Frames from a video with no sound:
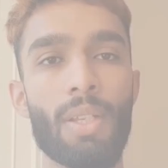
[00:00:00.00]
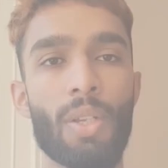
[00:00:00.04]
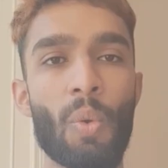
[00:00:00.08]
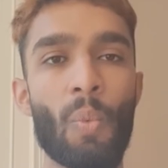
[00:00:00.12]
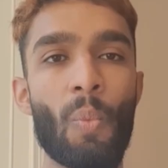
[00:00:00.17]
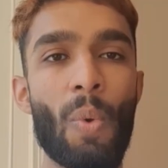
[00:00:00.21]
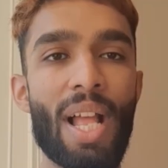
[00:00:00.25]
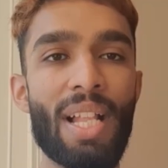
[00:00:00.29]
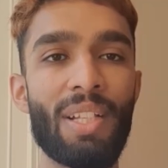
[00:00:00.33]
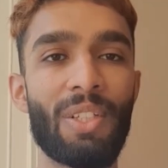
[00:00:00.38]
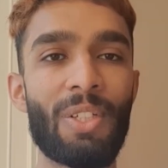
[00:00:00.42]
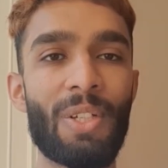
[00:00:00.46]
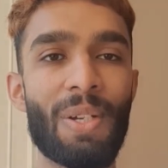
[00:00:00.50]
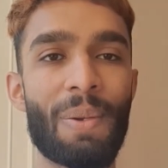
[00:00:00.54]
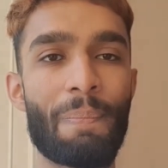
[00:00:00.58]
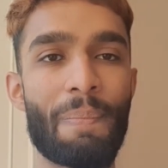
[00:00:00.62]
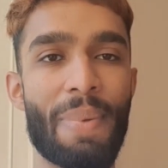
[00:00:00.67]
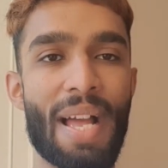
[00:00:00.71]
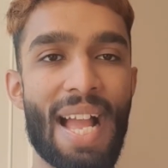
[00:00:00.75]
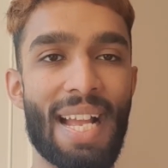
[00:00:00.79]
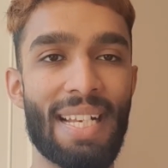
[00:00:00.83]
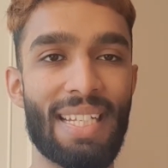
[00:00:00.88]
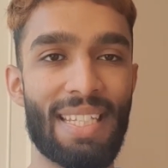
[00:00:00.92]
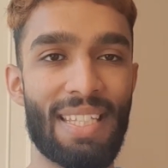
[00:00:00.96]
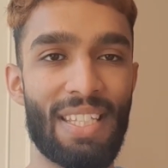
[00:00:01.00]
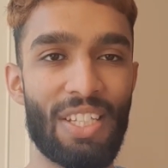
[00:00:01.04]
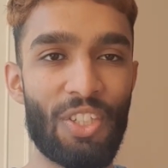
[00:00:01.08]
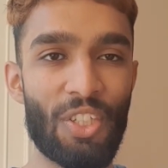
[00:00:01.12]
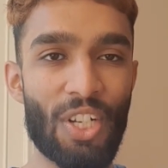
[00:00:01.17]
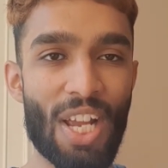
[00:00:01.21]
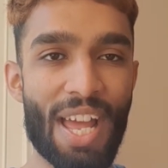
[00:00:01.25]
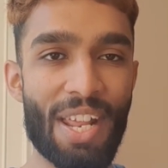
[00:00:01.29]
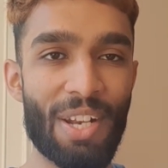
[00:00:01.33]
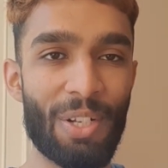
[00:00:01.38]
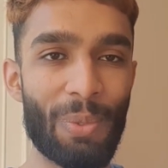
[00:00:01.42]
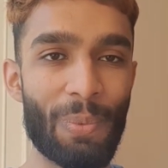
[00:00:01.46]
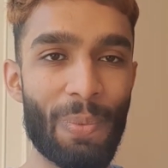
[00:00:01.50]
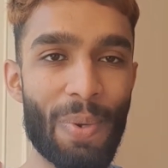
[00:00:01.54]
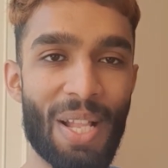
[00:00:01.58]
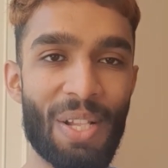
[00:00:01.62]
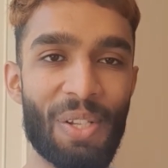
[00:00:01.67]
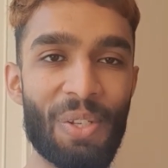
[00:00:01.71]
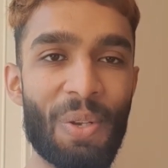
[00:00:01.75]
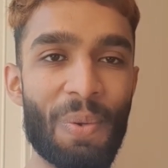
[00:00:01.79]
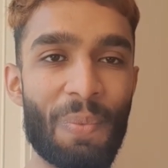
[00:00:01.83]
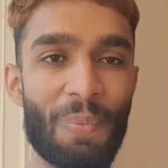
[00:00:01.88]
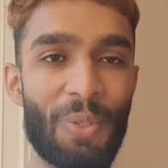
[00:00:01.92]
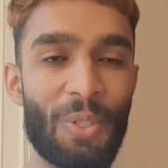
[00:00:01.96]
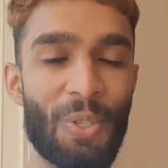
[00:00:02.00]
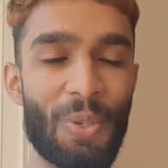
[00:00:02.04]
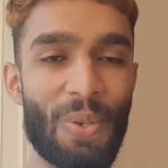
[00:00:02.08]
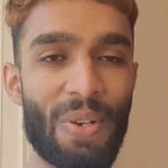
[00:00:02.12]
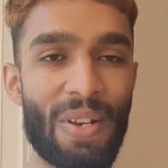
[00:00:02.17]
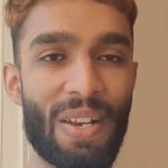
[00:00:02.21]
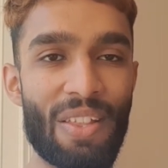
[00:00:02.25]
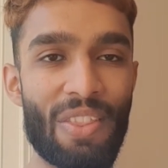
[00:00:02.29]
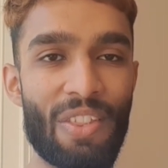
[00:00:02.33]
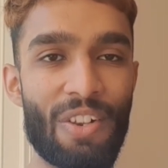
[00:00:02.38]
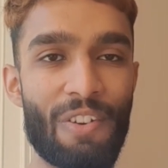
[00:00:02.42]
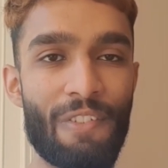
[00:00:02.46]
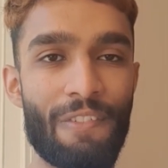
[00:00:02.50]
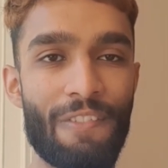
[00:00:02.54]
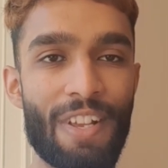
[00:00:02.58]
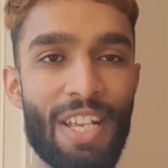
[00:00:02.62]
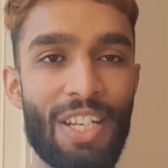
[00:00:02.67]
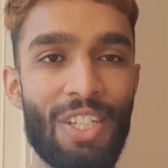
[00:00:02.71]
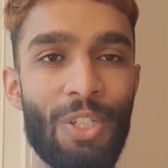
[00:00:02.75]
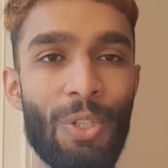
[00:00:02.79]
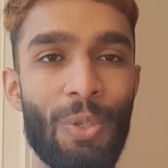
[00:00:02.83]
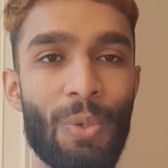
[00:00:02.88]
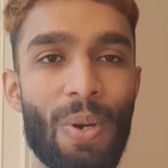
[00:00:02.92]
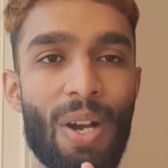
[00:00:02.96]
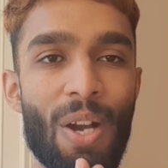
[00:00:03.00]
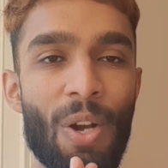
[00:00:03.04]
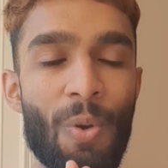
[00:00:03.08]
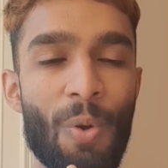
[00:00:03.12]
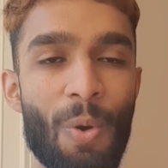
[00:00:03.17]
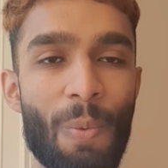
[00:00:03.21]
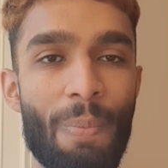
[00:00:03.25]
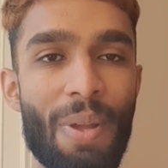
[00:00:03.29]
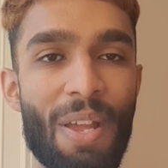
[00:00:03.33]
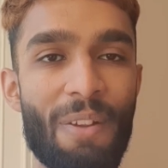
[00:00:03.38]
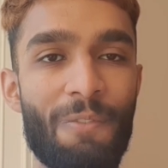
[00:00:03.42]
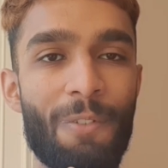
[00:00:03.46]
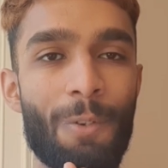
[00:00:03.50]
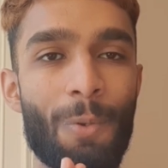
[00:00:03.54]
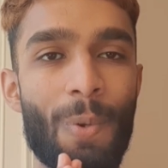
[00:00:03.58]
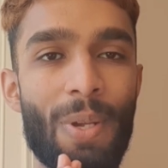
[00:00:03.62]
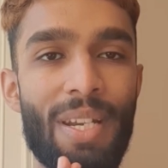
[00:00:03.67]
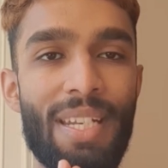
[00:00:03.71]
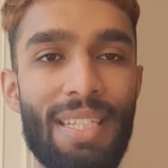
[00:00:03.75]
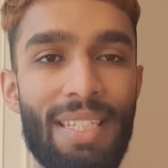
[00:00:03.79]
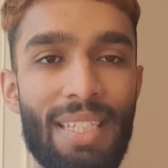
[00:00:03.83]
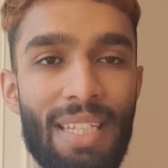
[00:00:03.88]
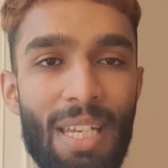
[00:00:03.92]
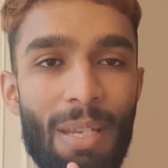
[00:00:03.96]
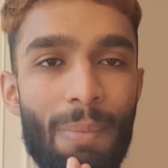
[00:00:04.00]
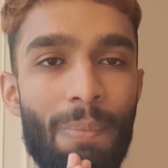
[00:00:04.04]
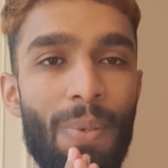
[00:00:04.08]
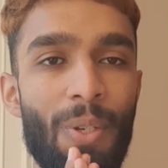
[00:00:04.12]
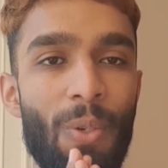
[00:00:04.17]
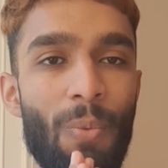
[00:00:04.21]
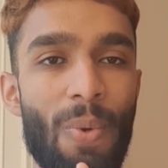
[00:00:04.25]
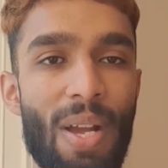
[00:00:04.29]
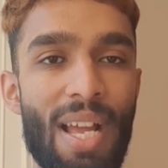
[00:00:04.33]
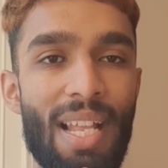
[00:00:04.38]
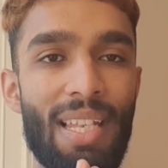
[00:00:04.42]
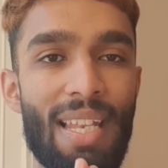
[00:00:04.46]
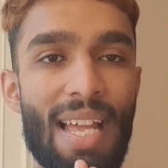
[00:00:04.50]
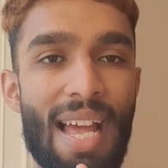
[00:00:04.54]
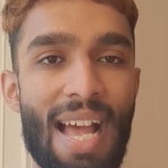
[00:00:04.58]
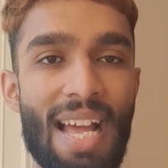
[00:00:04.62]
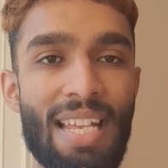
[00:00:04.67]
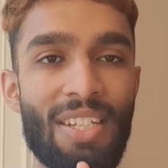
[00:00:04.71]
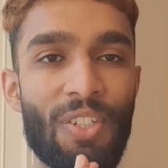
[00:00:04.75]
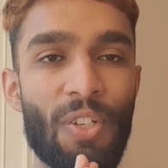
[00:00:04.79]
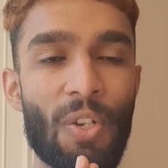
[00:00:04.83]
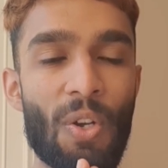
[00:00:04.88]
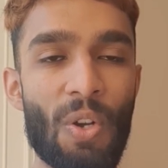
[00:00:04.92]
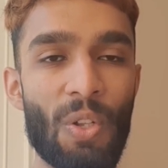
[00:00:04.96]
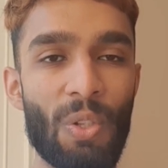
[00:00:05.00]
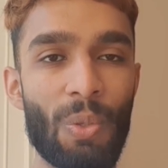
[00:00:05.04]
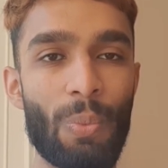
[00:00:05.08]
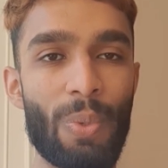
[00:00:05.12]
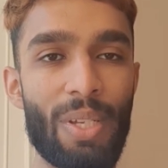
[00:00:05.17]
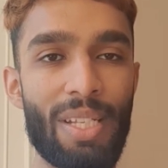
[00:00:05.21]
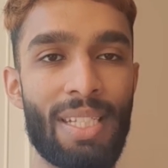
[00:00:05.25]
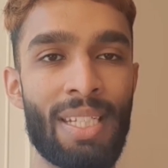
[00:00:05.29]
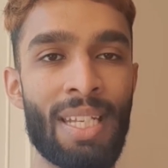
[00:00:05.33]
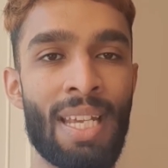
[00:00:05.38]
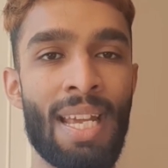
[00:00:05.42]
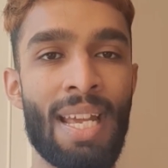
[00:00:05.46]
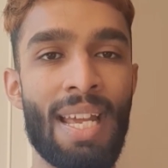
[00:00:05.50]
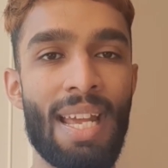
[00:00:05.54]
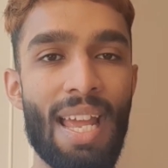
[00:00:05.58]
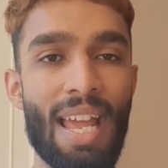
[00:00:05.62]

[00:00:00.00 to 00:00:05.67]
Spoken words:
Welcome back to the channel, welcome to another video. I hope everyone is keeping well as always.